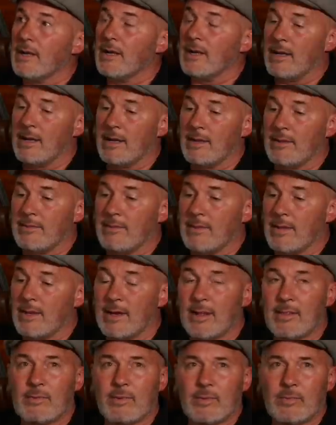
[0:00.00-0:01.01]

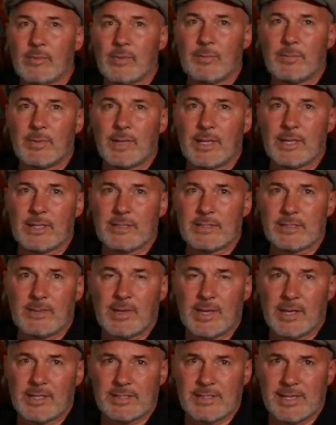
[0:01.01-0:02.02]
Another one would be some
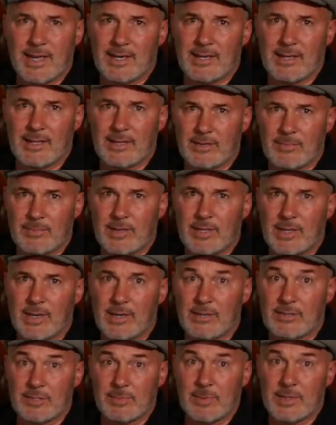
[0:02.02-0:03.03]
kind of satellite
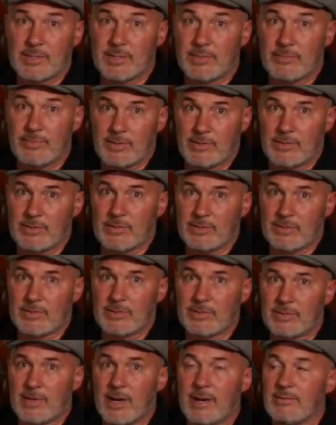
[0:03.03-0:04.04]
communicator, especially if you're
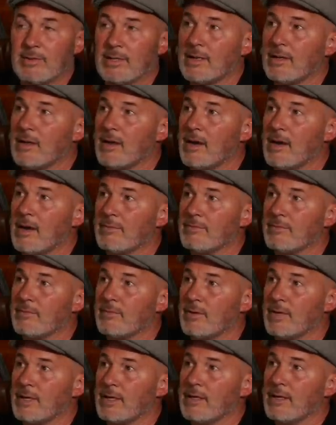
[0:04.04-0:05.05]
traveling
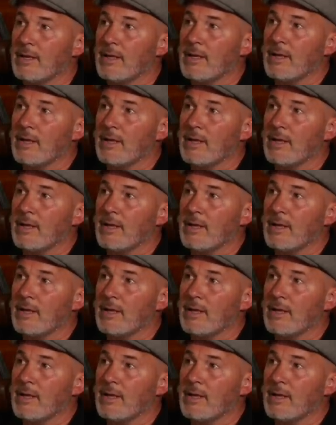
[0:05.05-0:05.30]
off-grid,